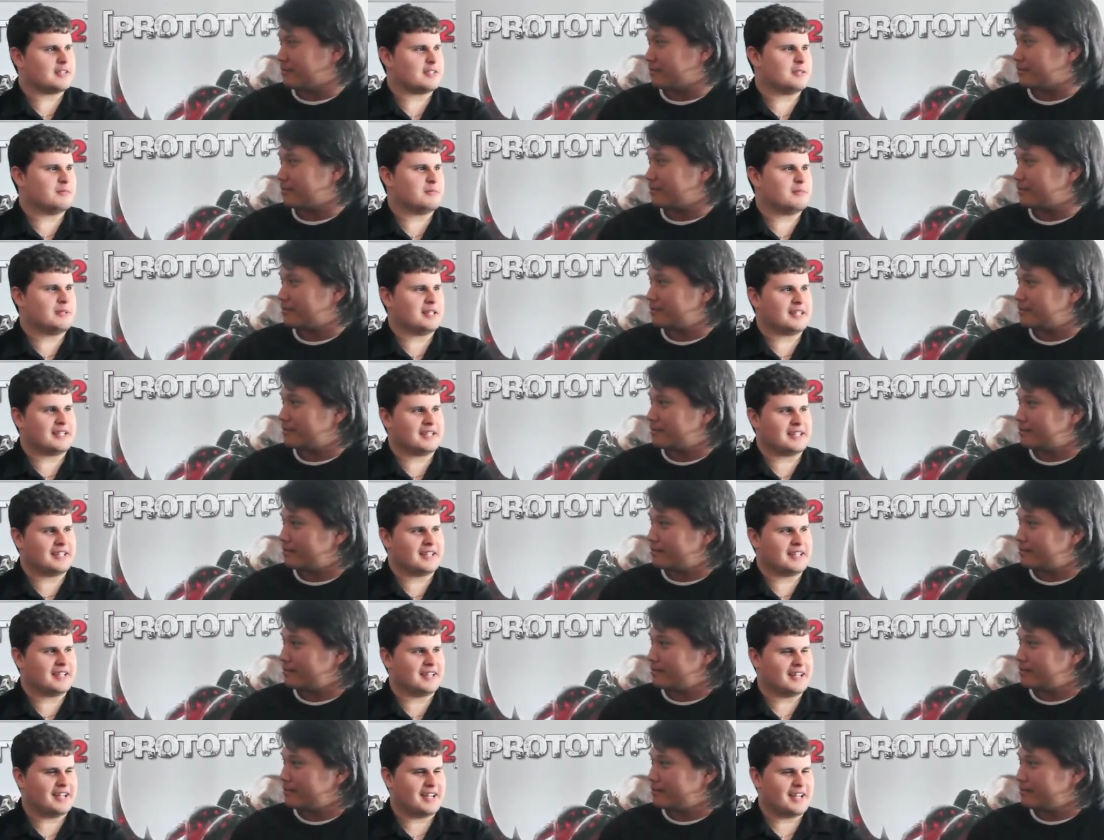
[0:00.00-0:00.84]
Speaker 1: to
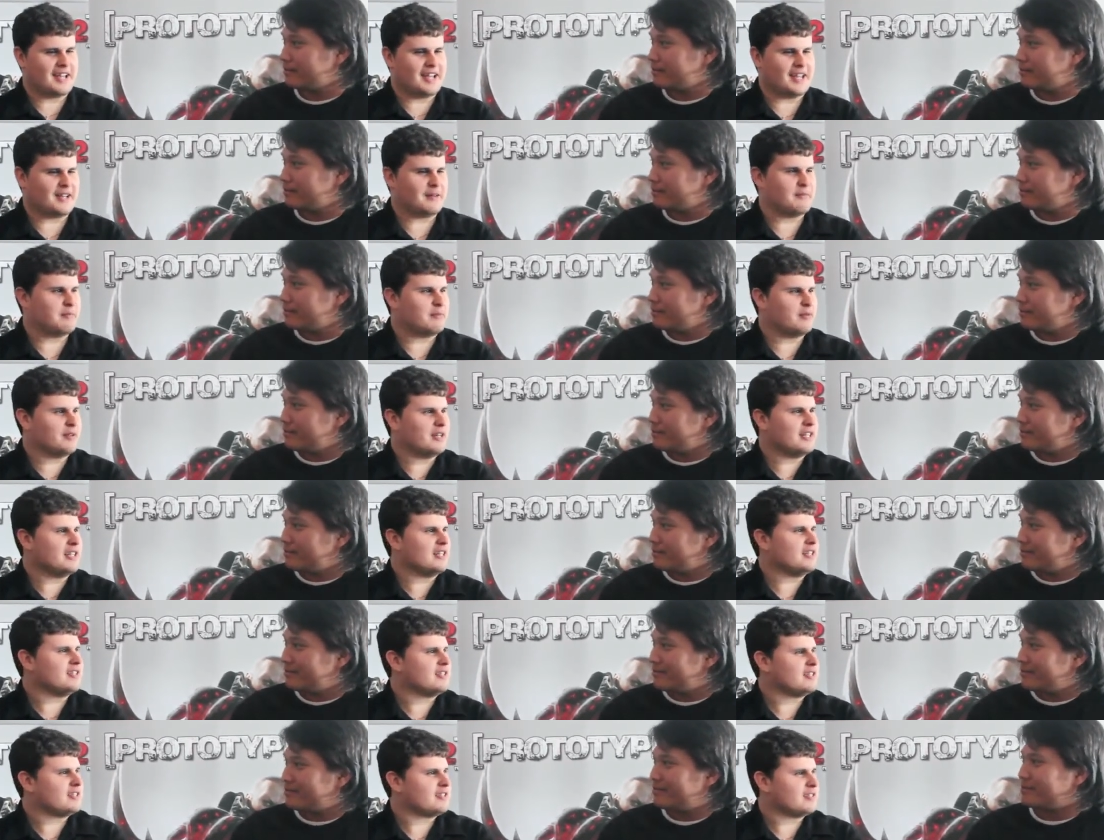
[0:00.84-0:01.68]
bring an
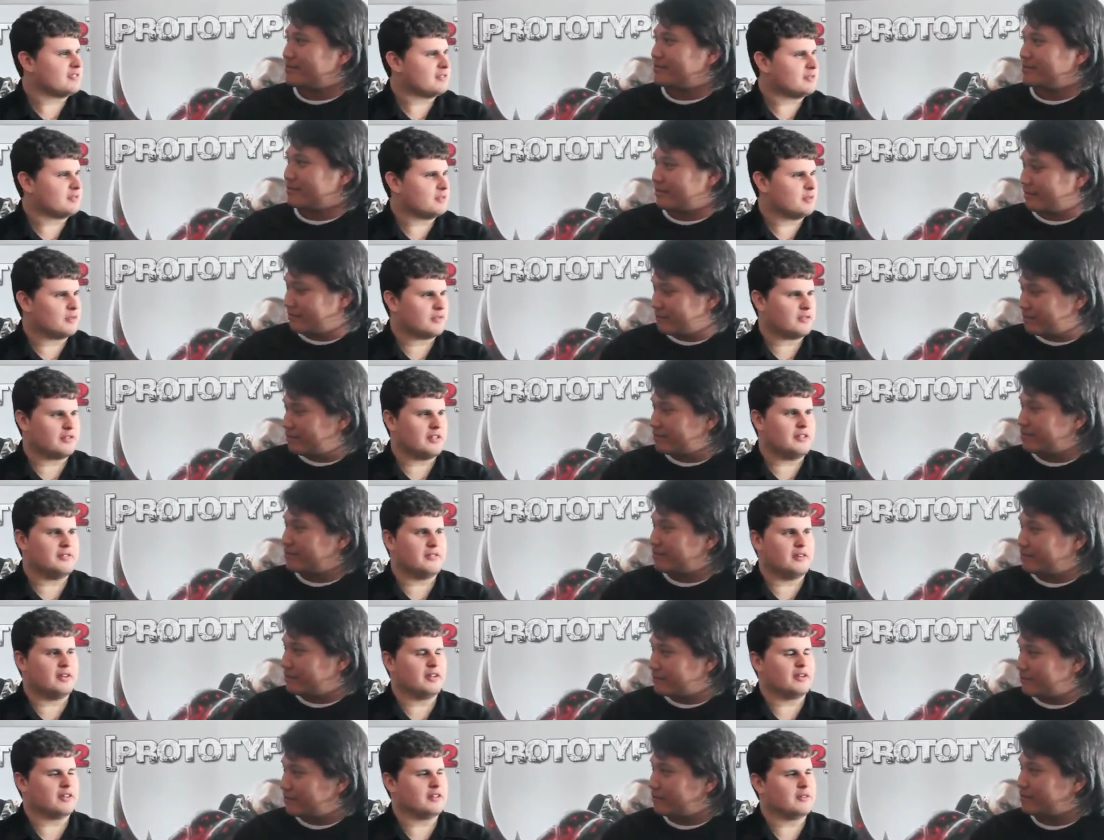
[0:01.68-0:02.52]
abridged, or well, three
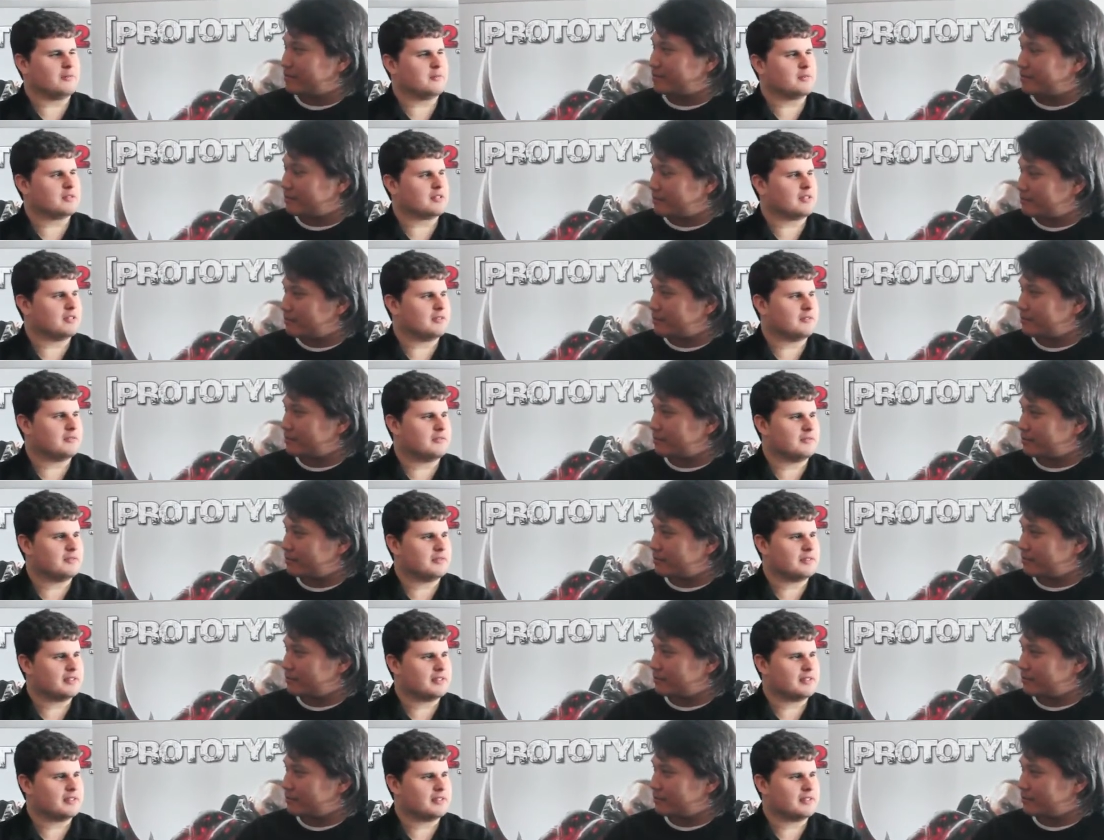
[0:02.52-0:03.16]
volumes of